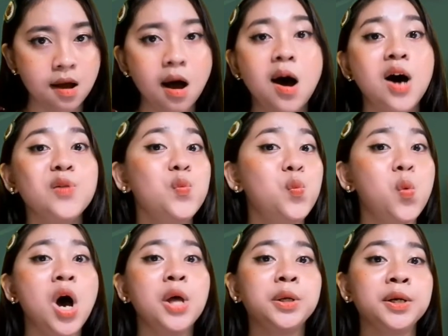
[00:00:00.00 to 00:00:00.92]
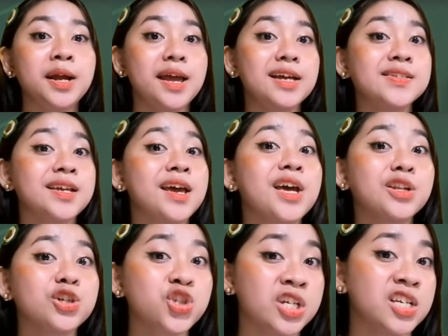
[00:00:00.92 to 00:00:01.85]
on water and
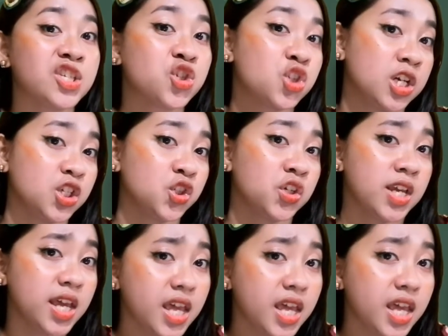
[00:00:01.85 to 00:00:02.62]
energy exchange